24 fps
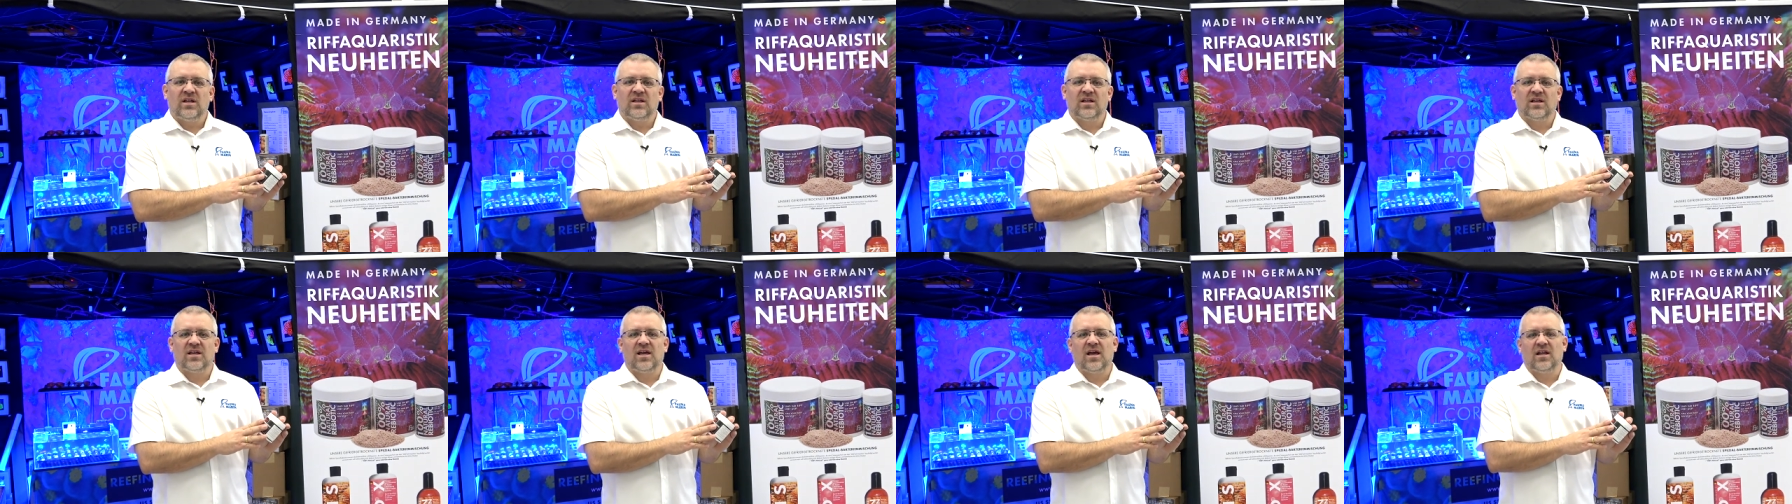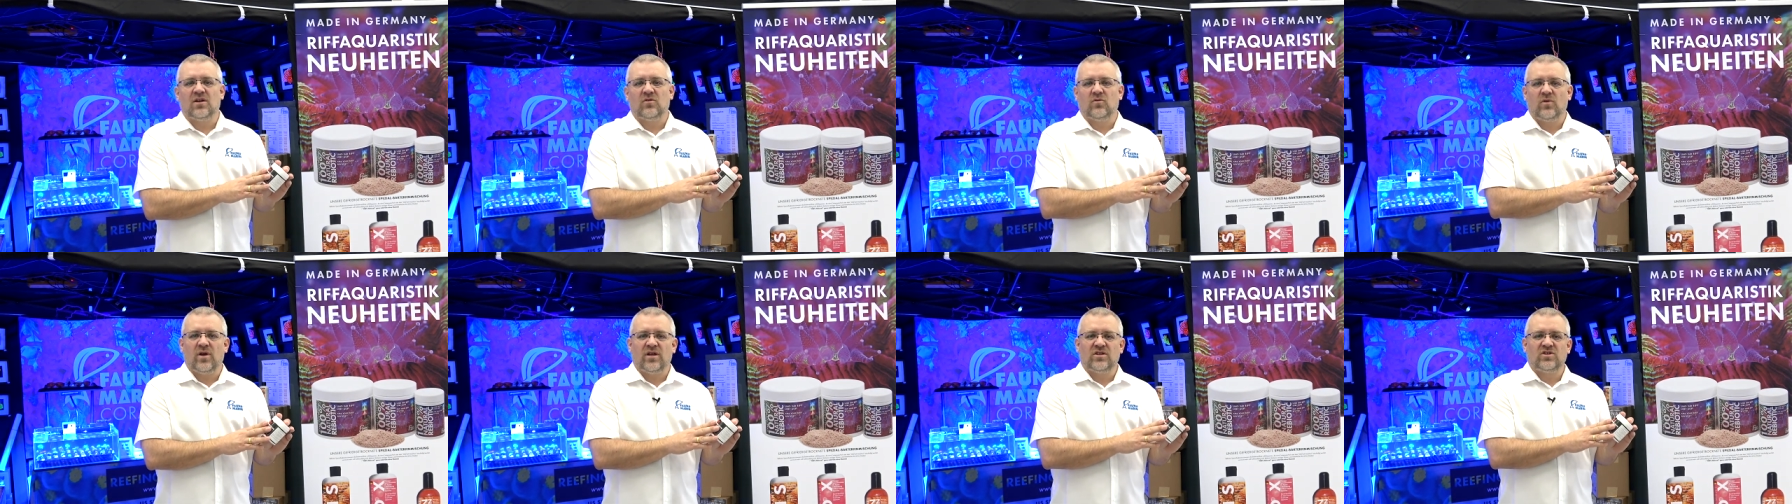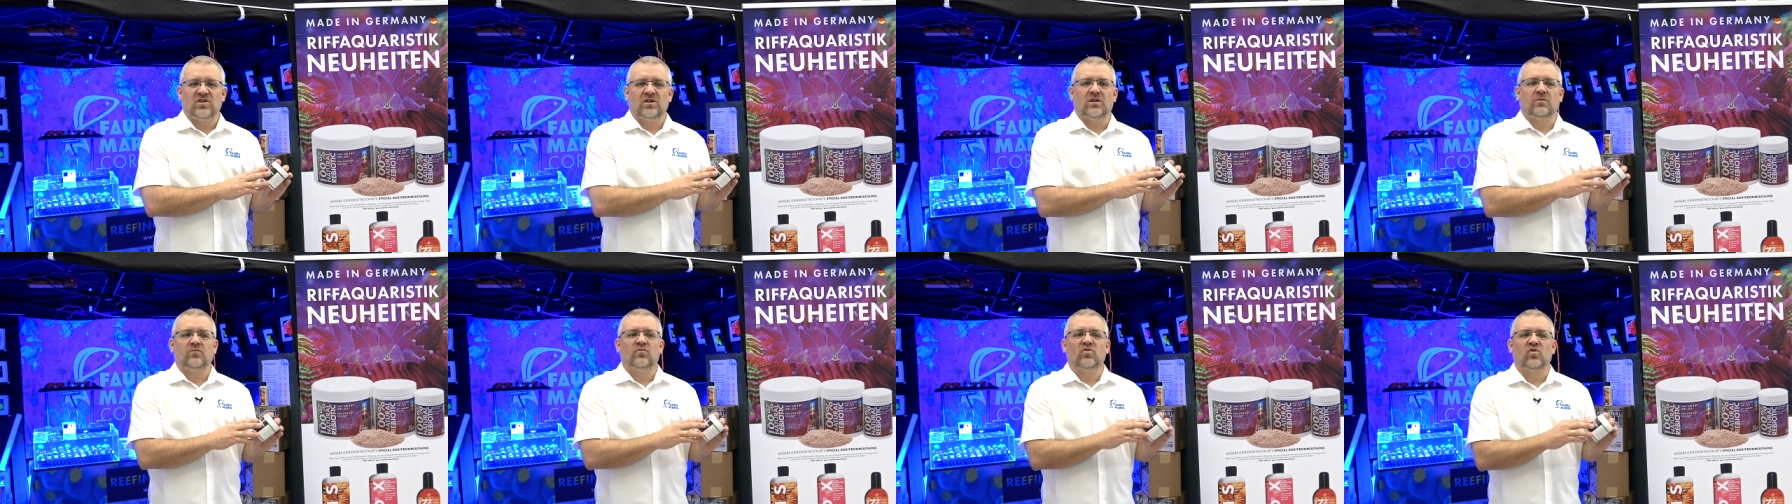the
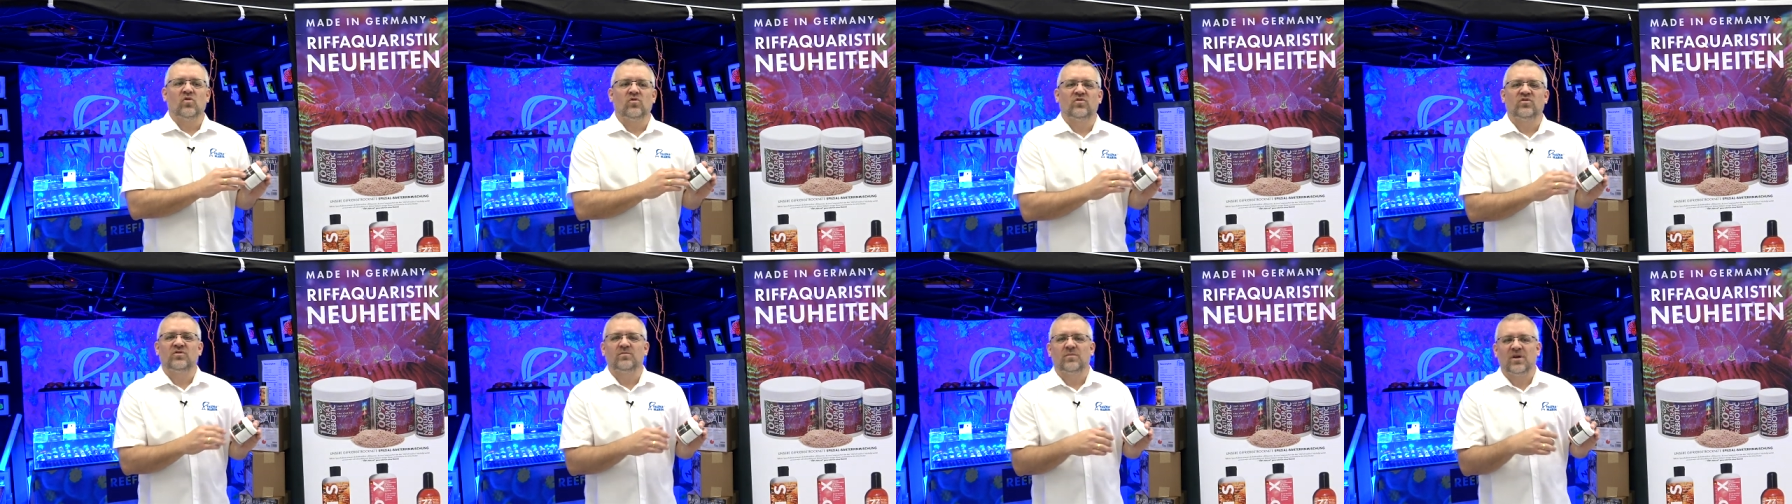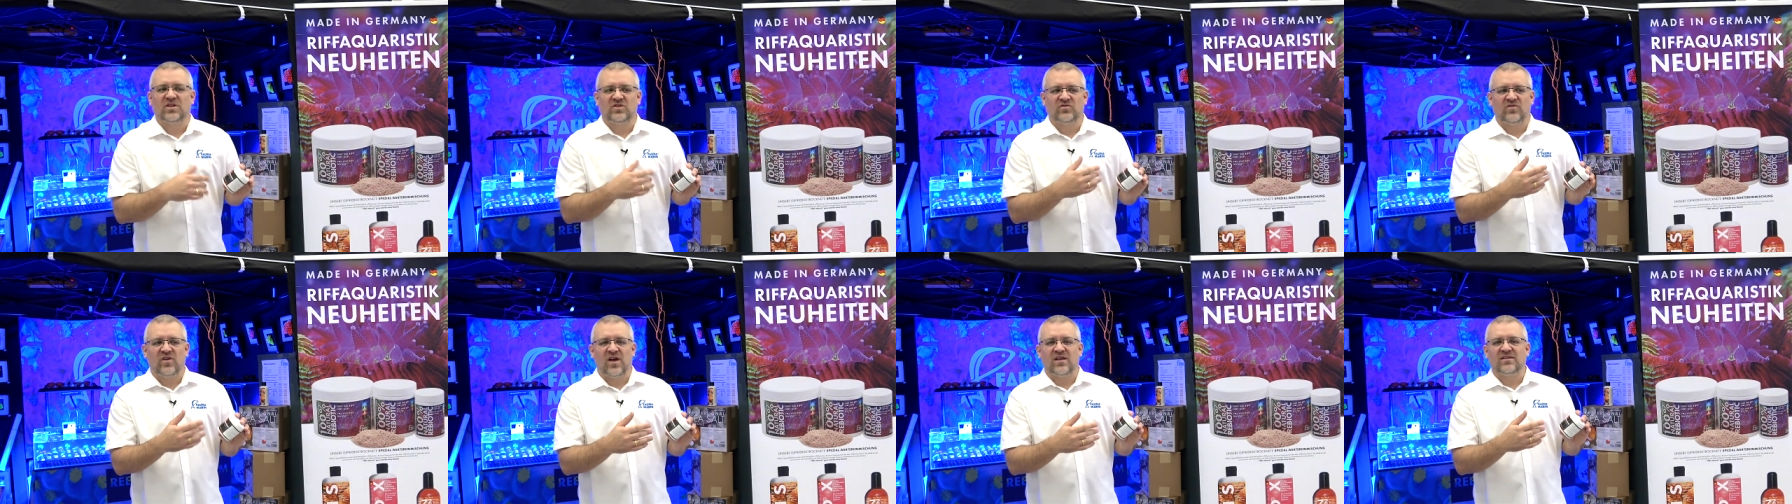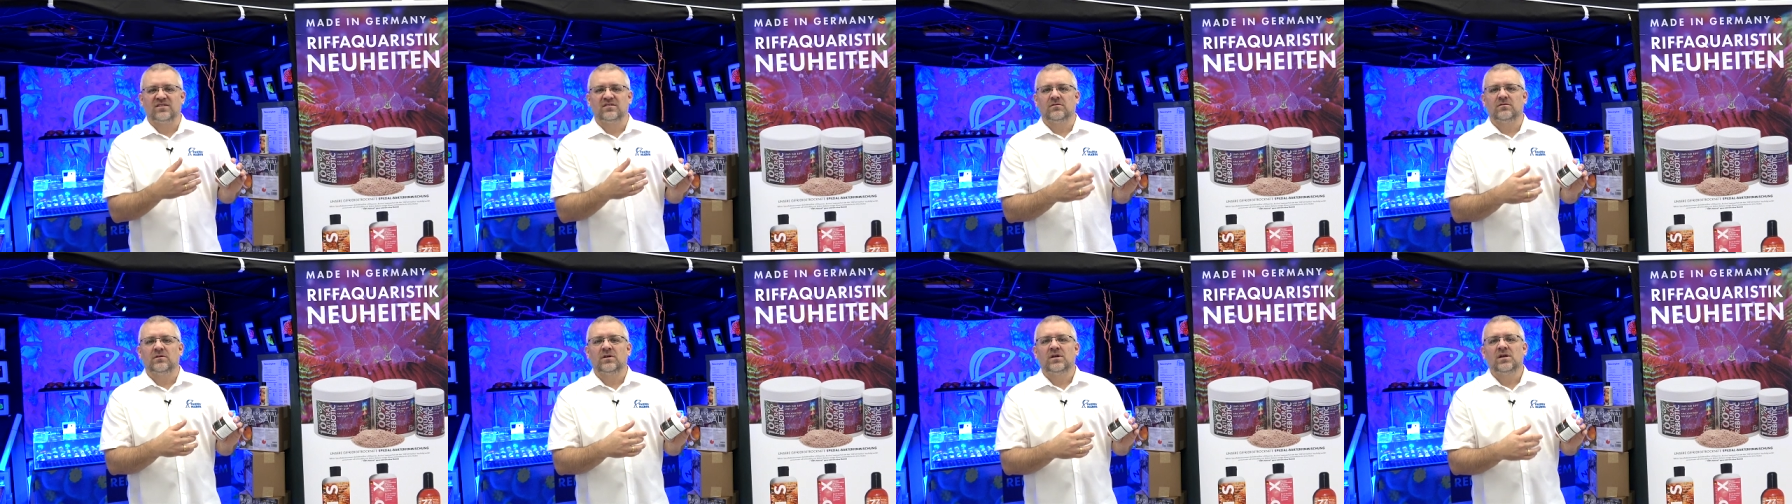coloration improves much
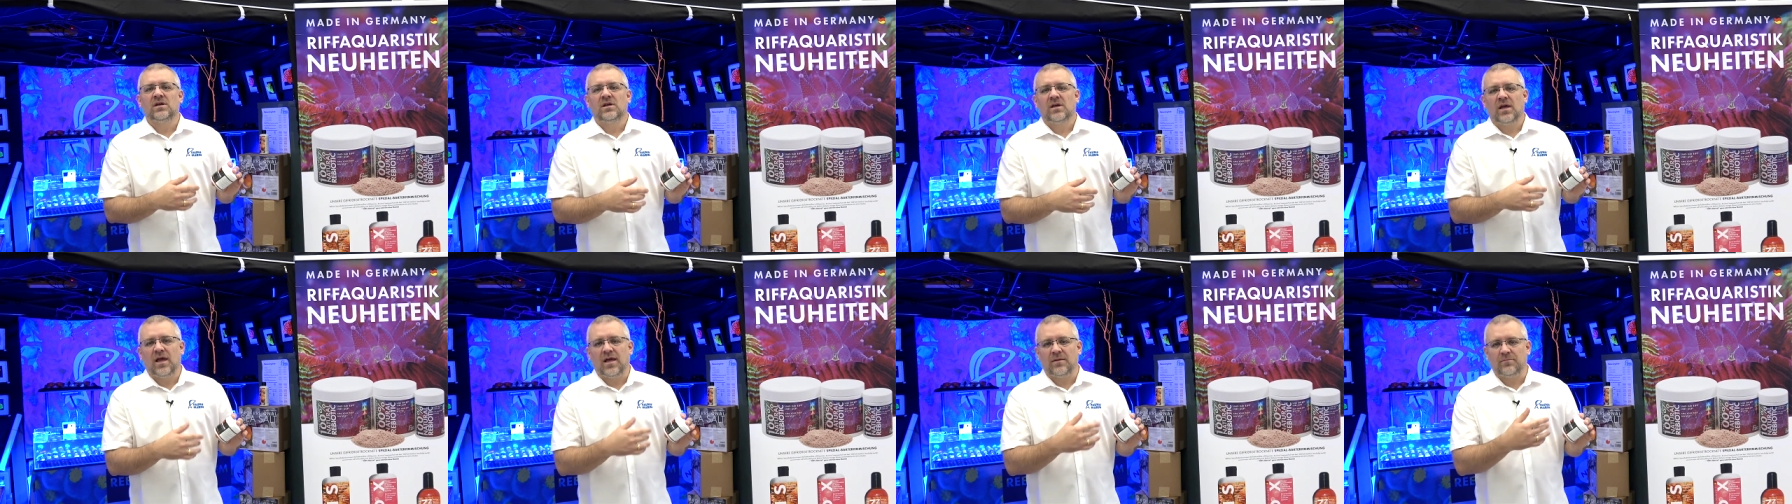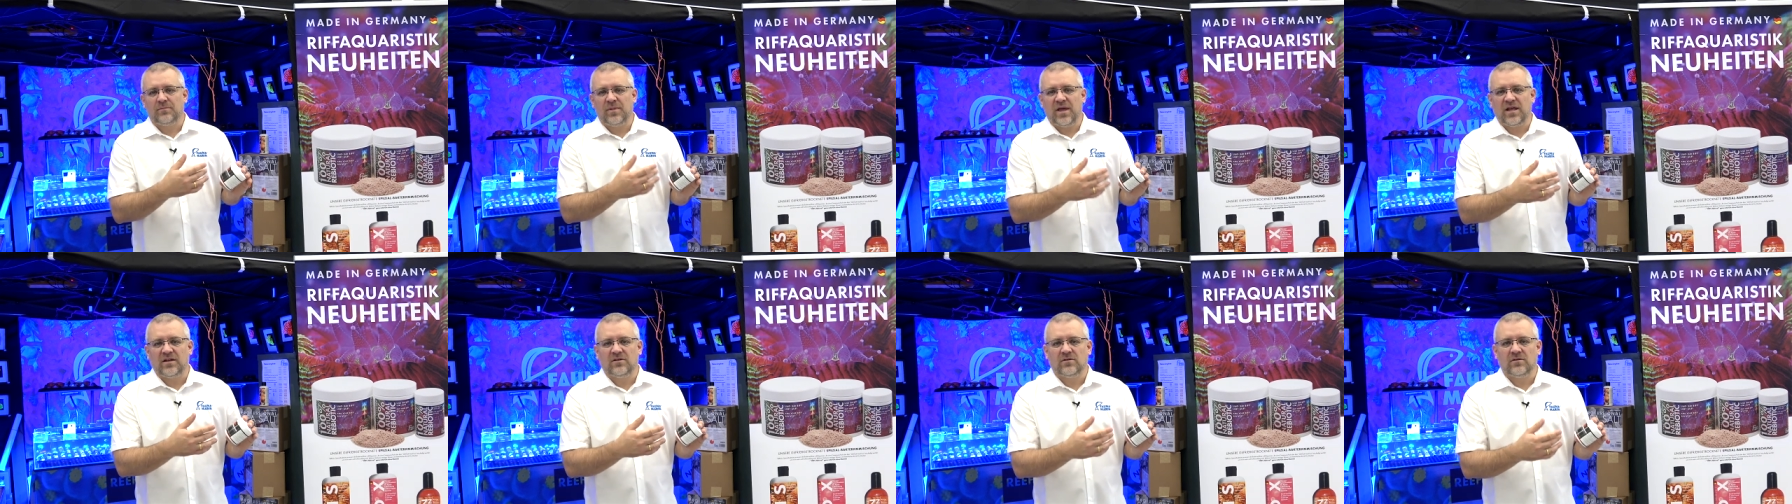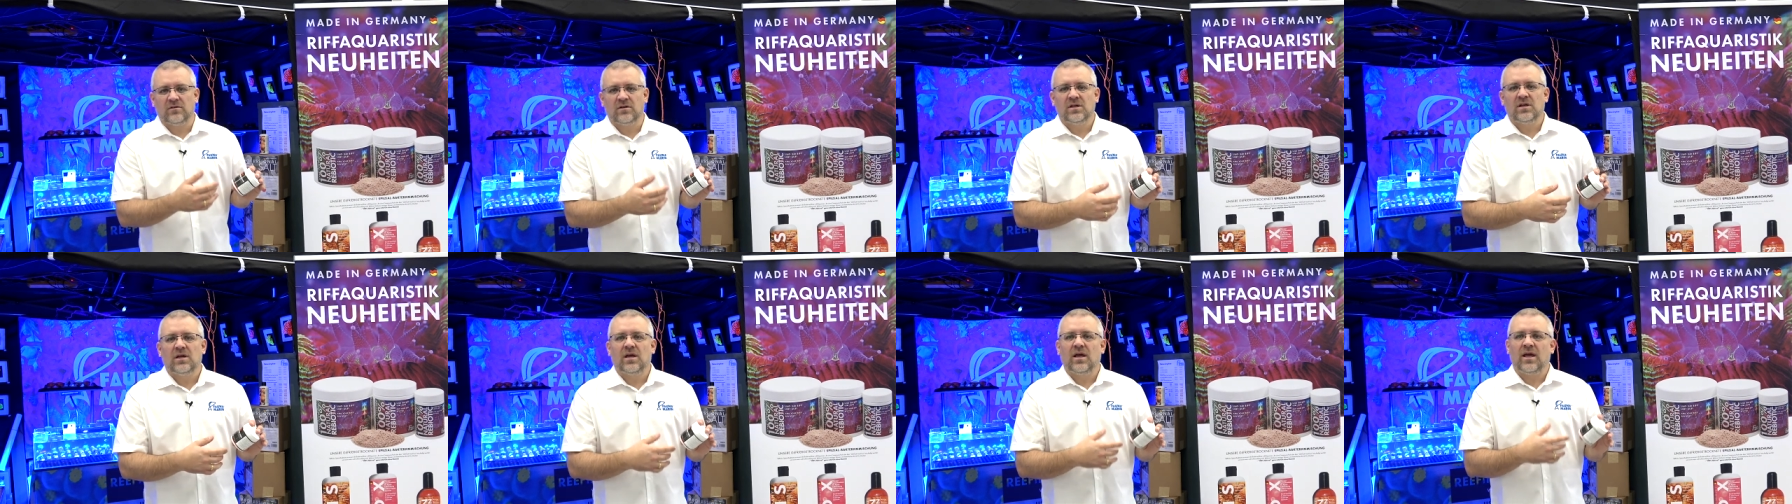faster and
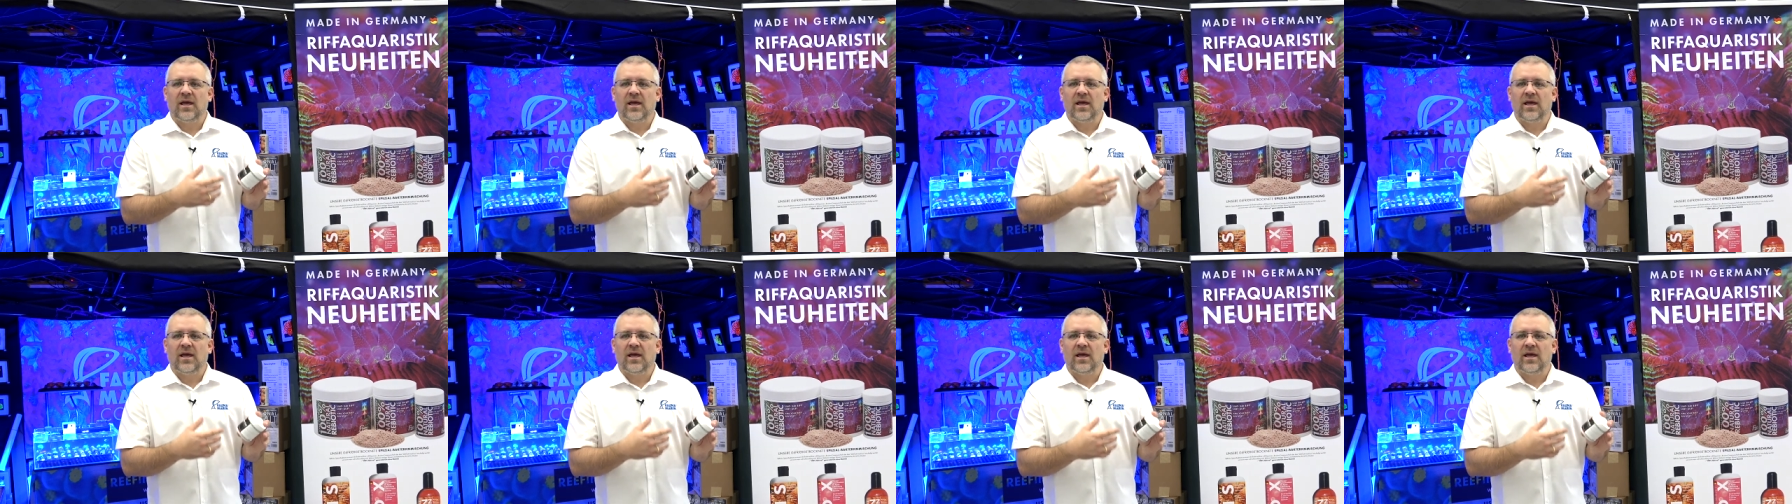better